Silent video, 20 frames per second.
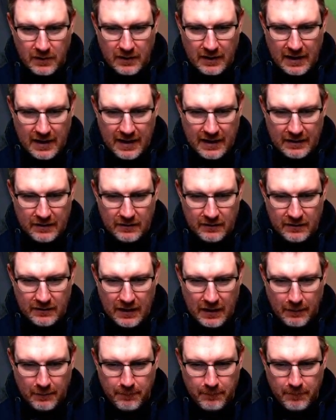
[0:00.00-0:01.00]
And
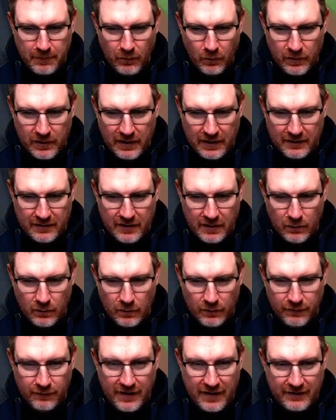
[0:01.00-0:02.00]
uh, Pilkington will
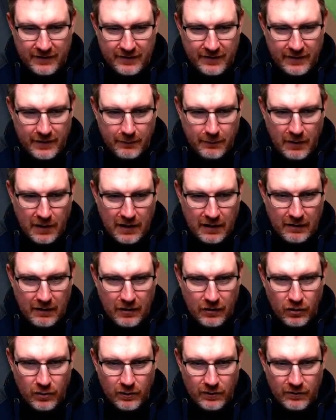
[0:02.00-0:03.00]
face
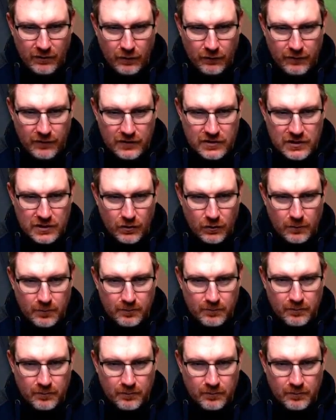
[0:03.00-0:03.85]
Namala, who is over 2.